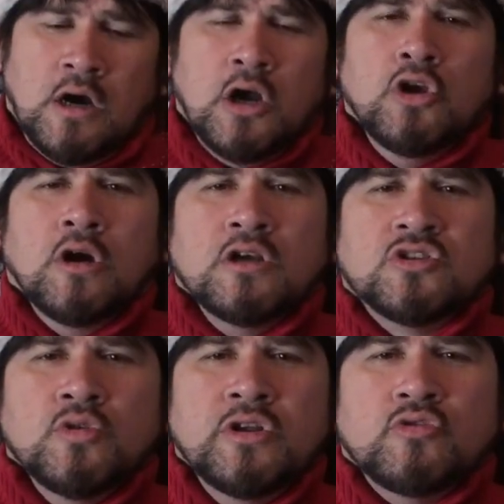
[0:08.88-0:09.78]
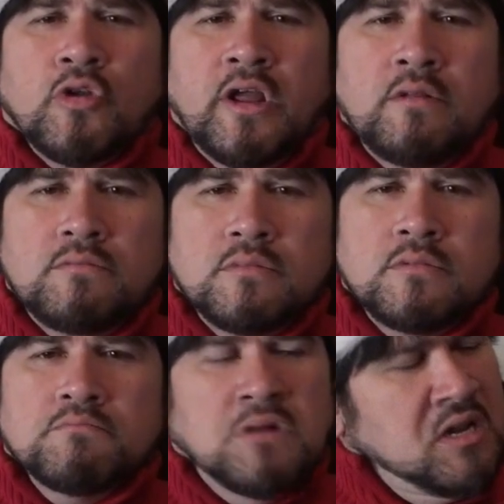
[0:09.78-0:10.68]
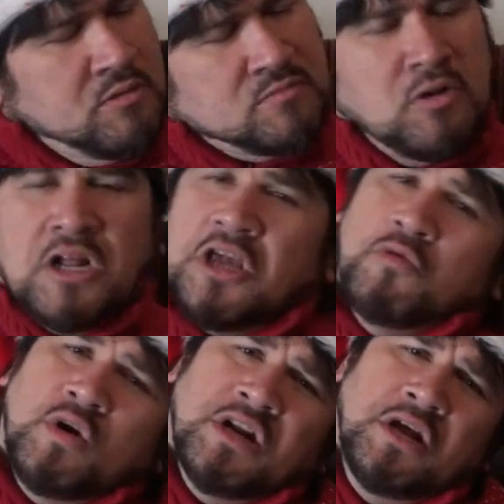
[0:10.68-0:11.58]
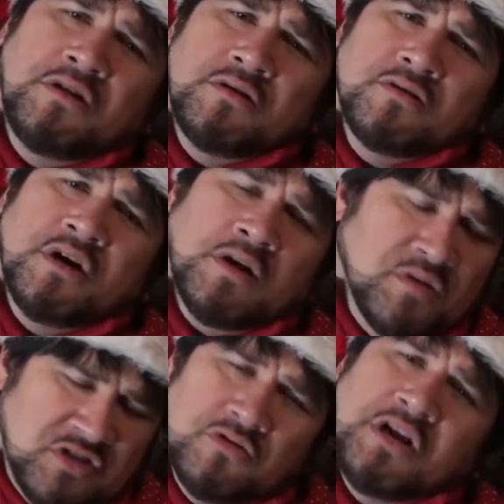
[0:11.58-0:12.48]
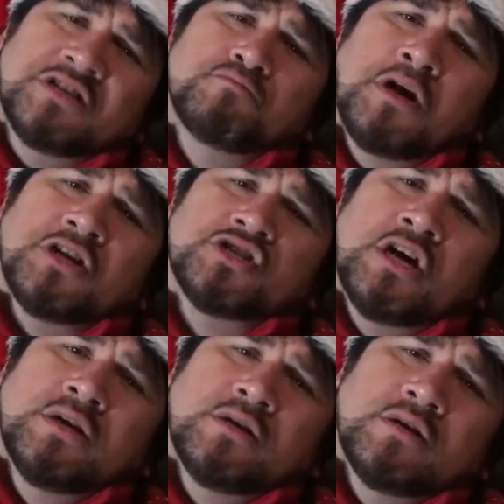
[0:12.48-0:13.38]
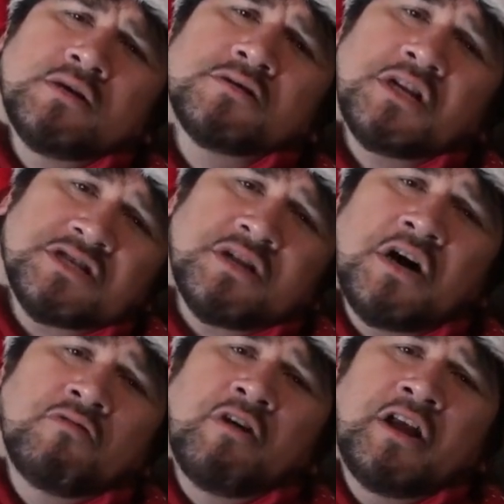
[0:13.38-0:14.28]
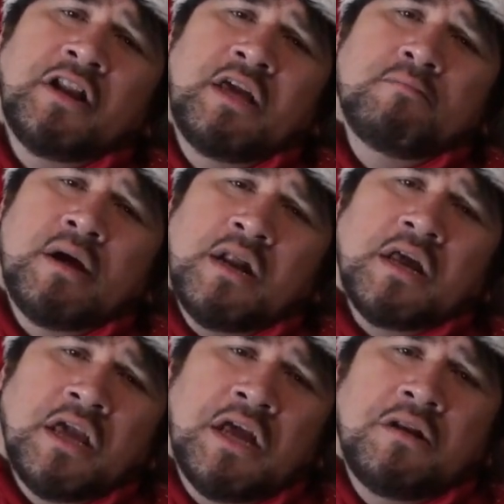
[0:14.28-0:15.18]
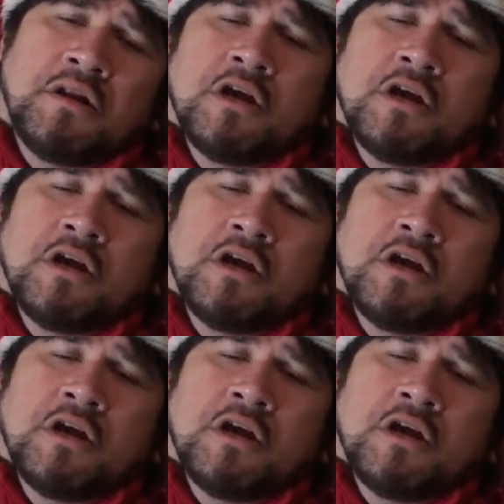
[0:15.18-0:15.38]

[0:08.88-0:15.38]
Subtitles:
How you guys doing today? My name is Brother Iwani, or I was known as Brother John. It's the Hawaiian name, man, I get.